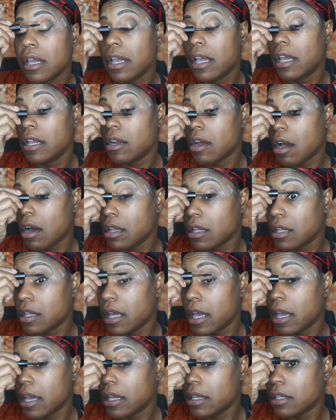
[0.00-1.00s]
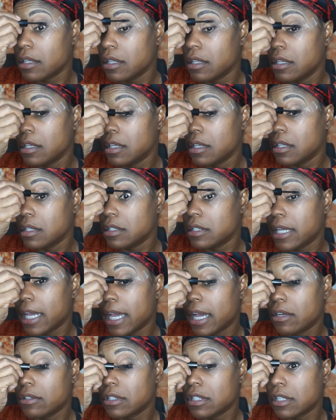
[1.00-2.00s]
and all of that
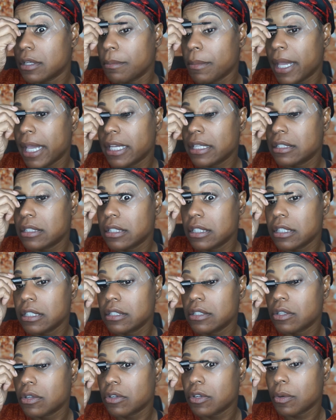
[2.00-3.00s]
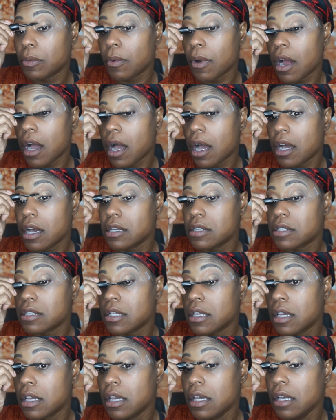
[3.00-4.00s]
down to the Macy's or the Ross.